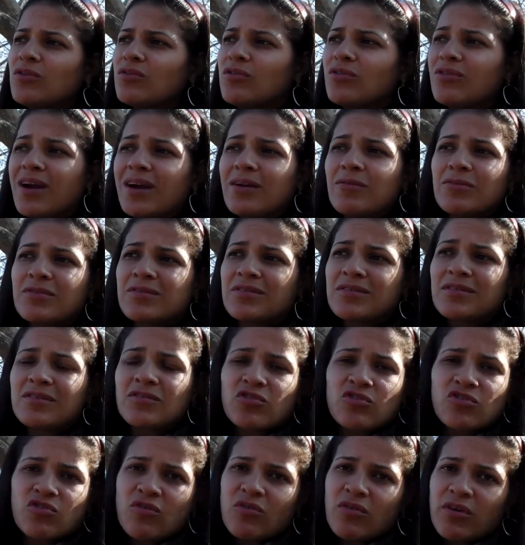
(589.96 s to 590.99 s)
crack was
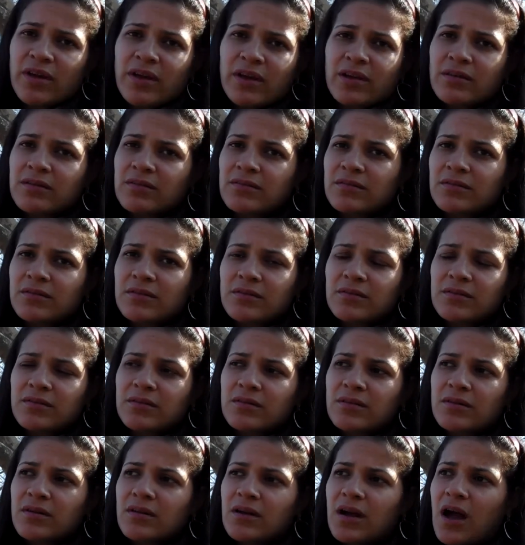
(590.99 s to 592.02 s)
destroying
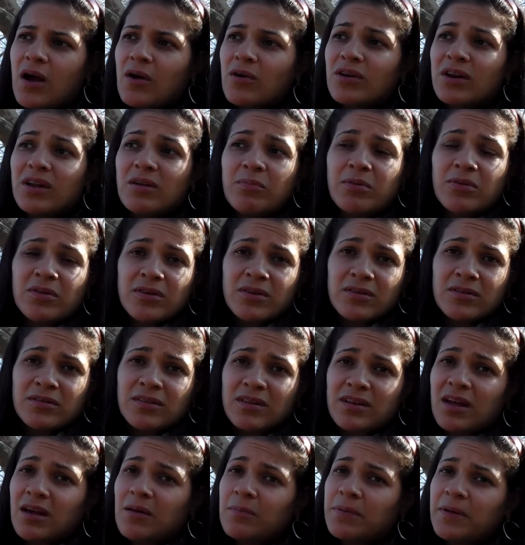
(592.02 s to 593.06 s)
our neighborhoods
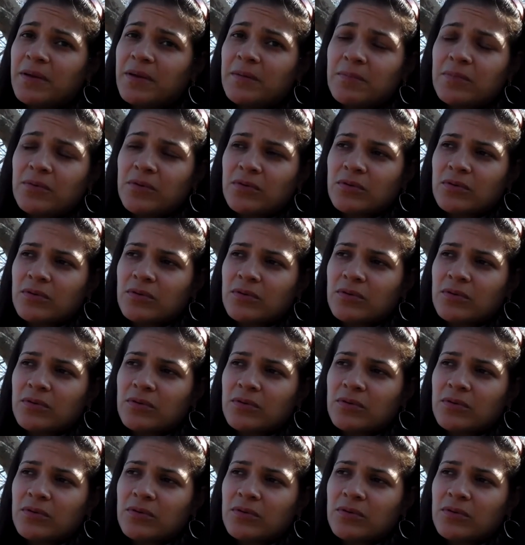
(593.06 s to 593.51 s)
and our people.